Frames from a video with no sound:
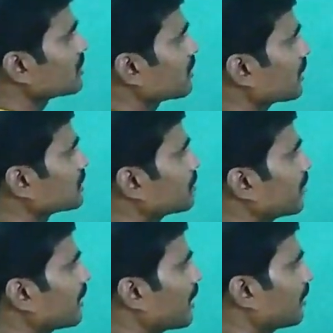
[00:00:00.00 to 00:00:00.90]
the
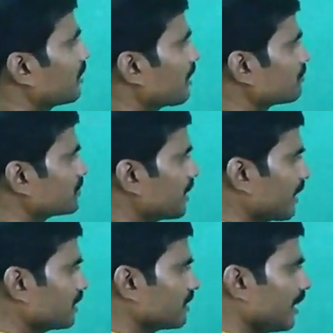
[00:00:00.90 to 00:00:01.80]
corresponding angle of
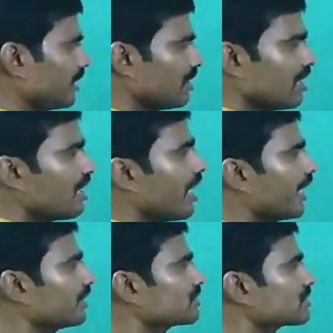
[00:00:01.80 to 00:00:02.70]
angle 3?
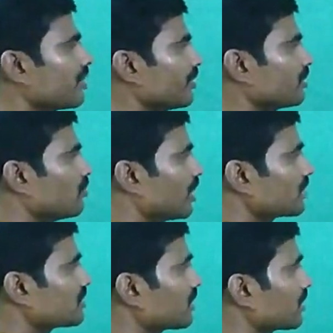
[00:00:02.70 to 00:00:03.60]
Angle 7. What
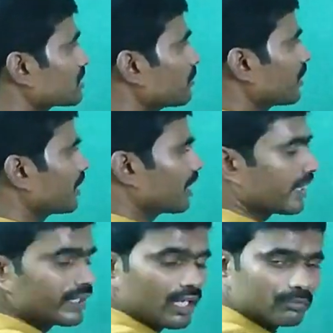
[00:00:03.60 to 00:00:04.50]
is the corresponding
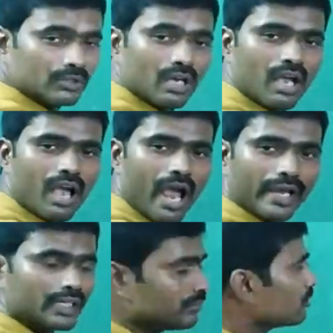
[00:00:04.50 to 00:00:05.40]
angle of
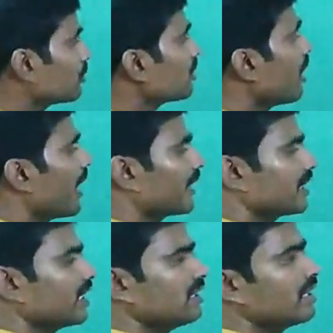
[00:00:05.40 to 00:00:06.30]
angle 4?
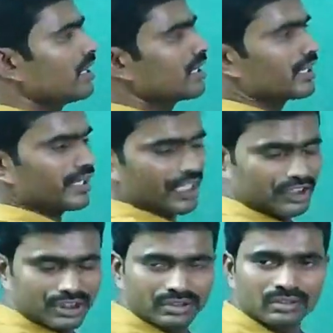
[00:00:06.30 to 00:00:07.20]
Angle
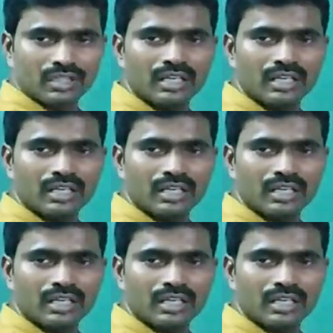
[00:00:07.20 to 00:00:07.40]
8.